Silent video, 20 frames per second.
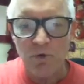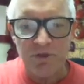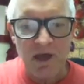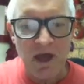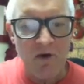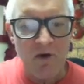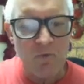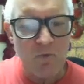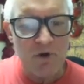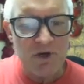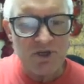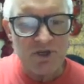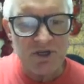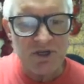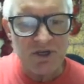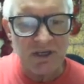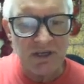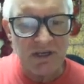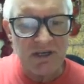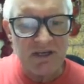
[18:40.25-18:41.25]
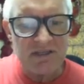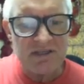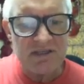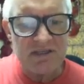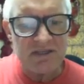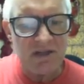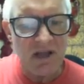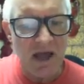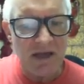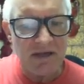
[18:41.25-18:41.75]
Without wishing any
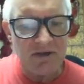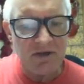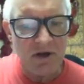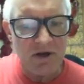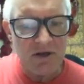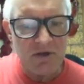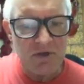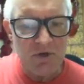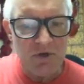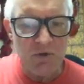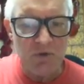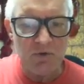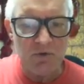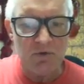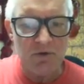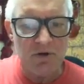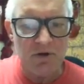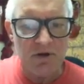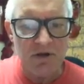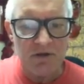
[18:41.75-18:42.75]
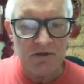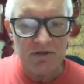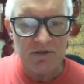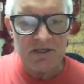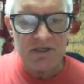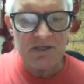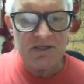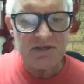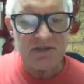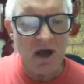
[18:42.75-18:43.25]
slight on you,
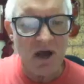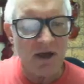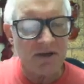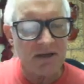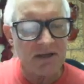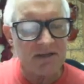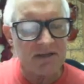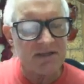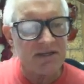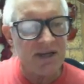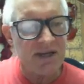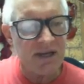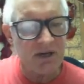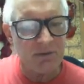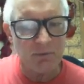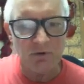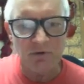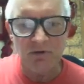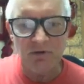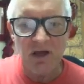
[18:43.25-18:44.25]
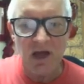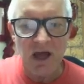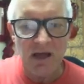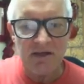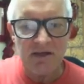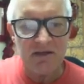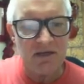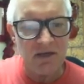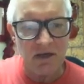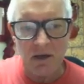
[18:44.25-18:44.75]
this is not a tenable
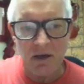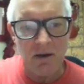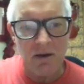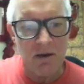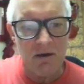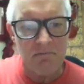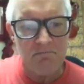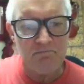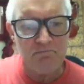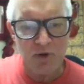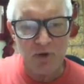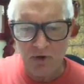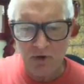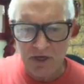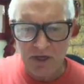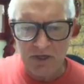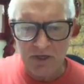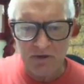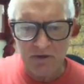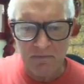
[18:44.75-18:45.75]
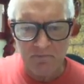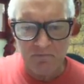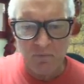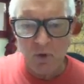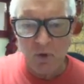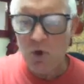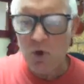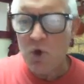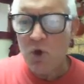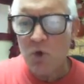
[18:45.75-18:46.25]
idea, period.
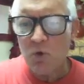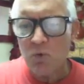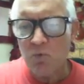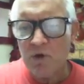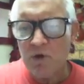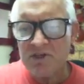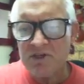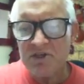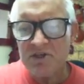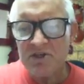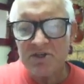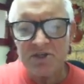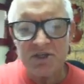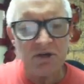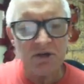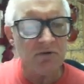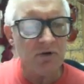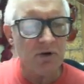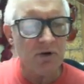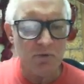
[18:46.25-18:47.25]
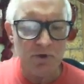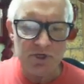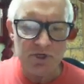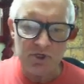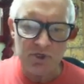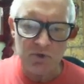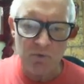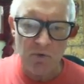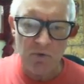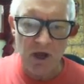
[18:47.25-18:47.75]
We sincerely
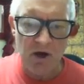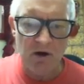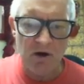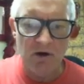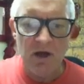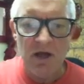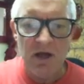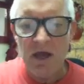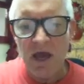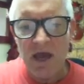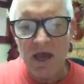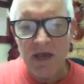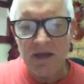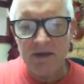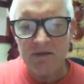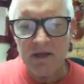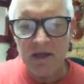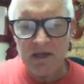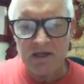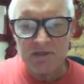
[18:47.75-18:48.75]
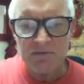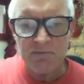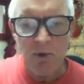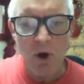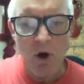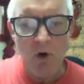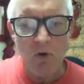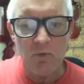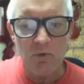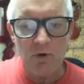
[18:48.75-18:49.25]
wish you well, and
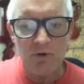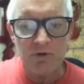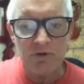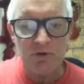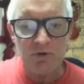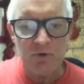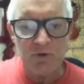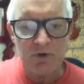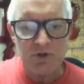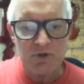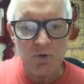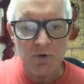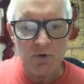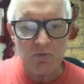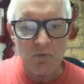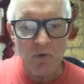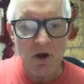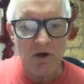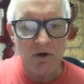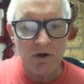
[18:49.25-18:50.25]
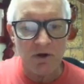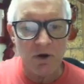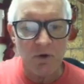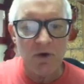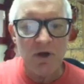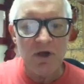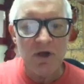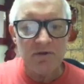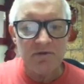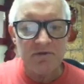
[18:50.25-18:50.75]
as Paul wrote to you a short while
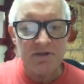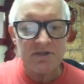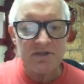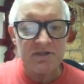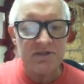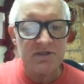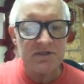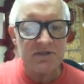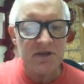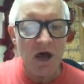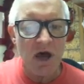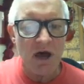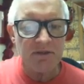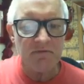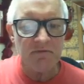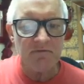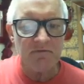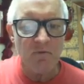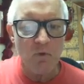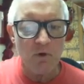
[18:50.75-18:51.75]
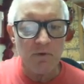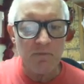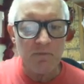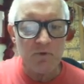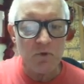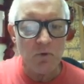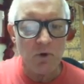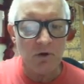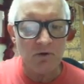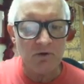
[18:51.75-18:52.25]
ago, this is not the
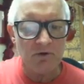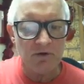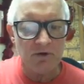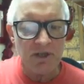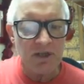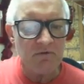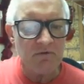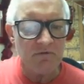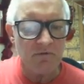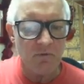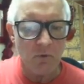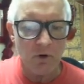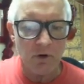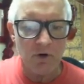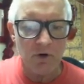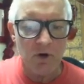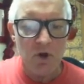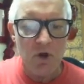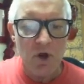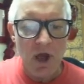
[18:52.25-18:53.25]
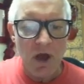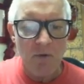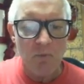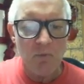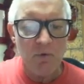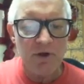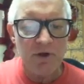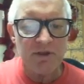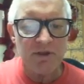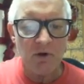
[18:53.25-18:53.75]
forum you are looking for.
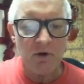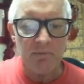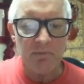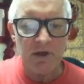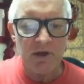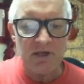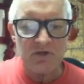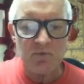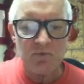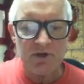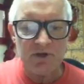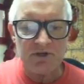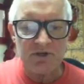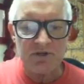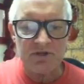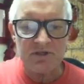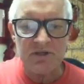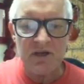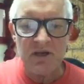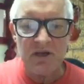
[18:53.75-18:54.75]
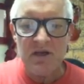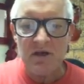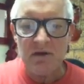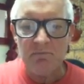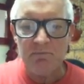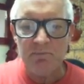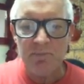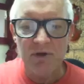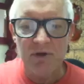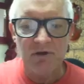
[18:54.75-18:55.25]
With our best wishes,
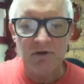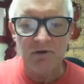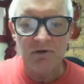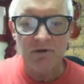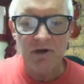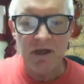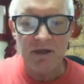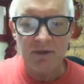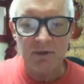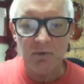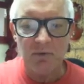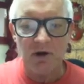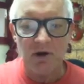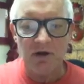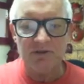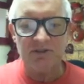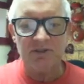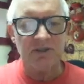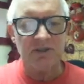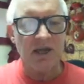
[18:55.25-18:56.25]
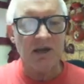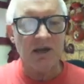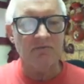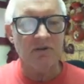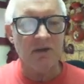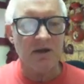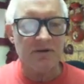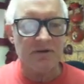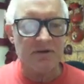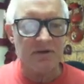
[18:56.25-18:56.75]
Bill and the Project
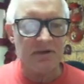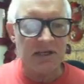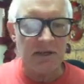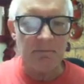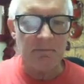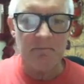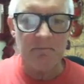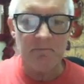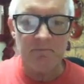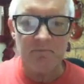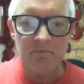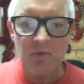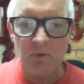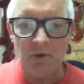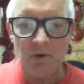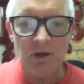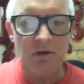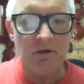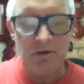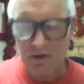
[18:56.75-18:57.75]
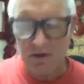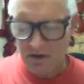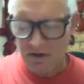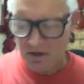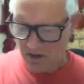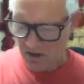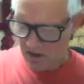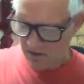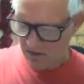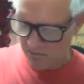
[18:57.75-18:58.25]
Avalon team. Well,
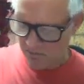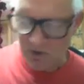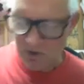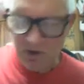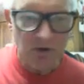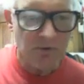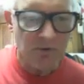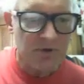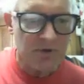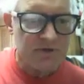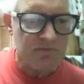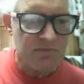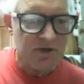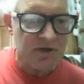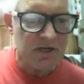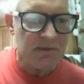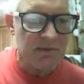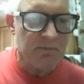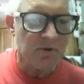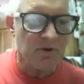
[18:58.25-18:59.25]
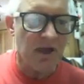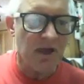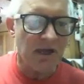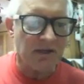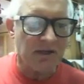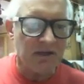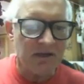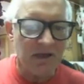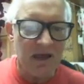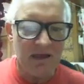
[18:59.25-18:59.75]
Bill was
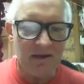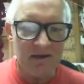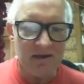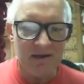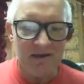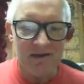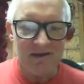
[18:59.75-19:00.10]
manipulated.